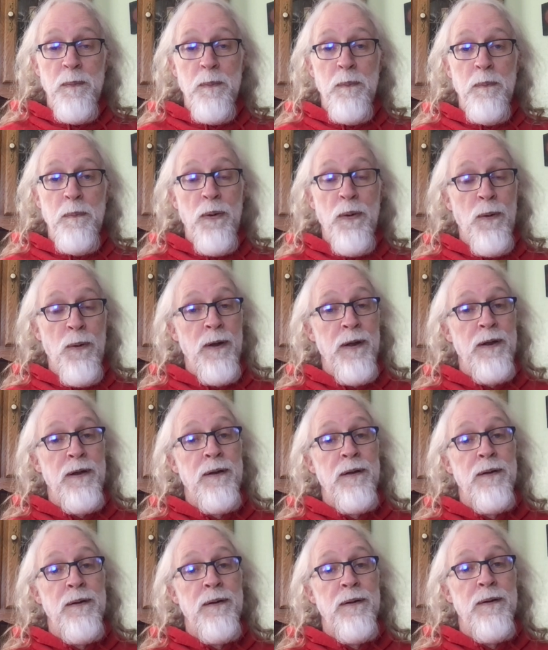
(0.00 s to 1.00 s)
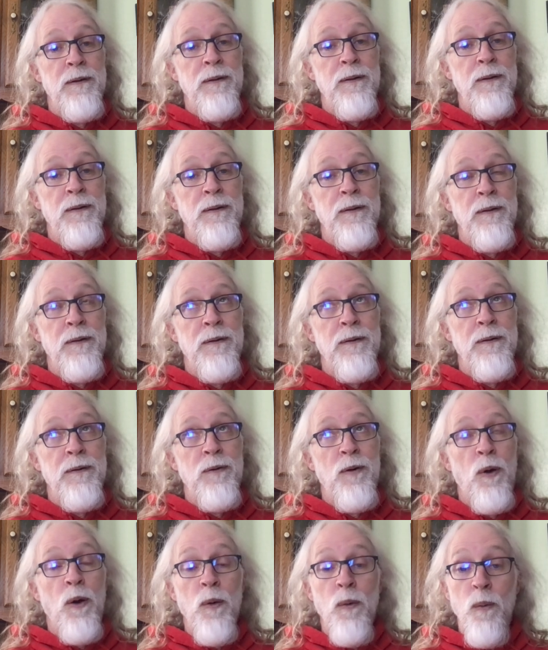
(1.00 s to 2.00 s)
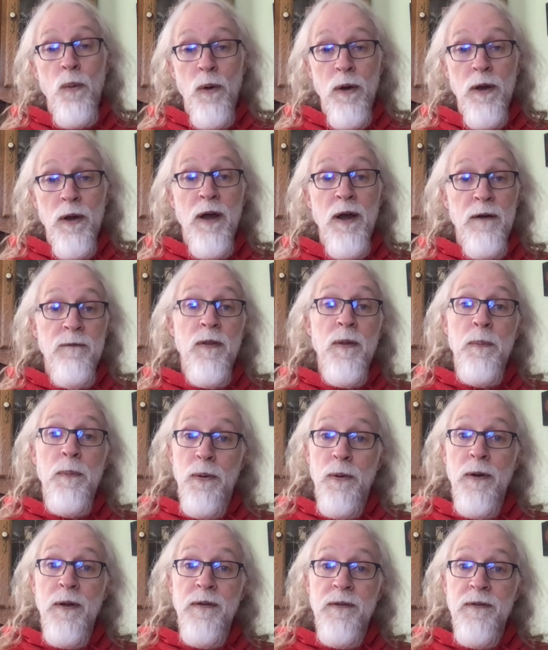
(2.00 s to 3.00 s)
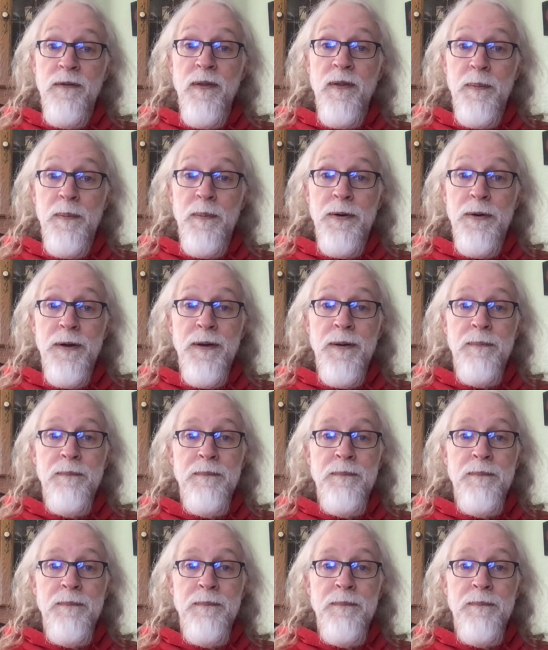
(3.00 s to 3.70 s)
point, or one of the points of the book.